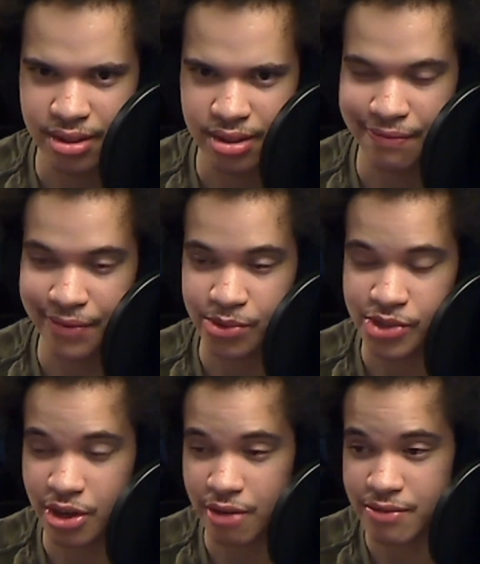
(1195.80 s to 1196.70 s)
the
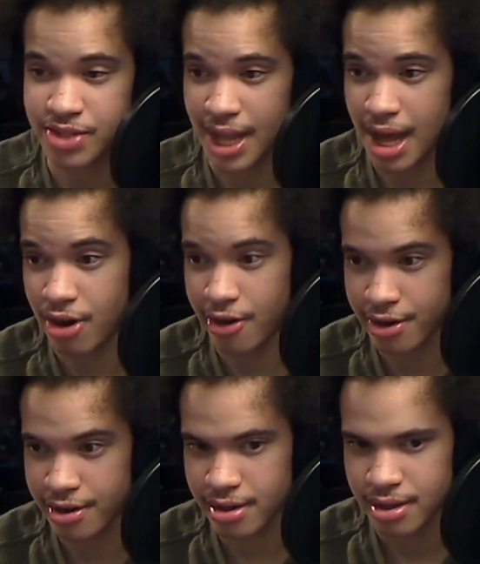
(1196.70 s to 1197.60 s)
difficulty curve is a lot
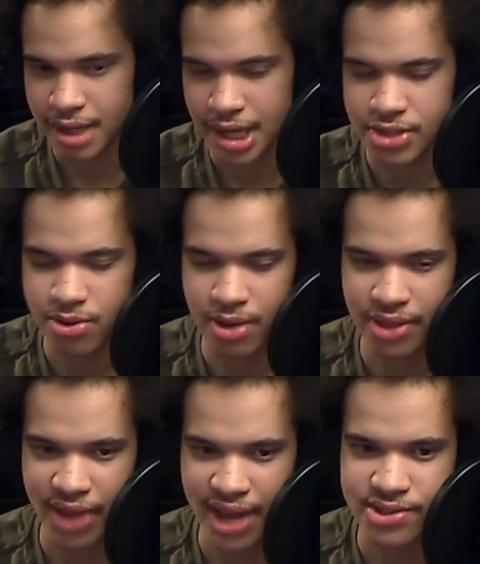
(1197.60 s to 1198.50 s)
harder, and so in
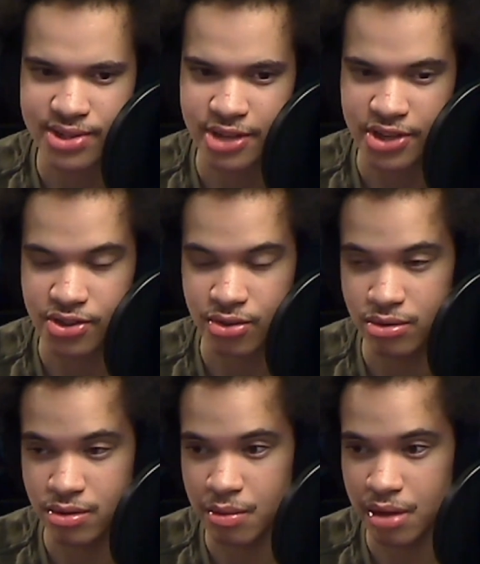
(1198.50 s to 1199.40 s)
that sense I still
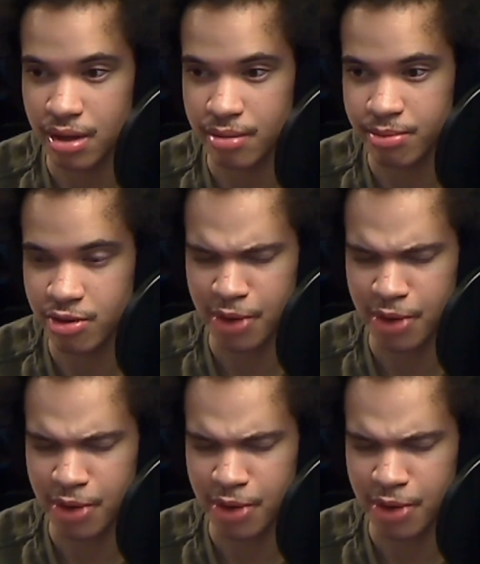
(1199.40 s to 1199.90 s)
do want to improve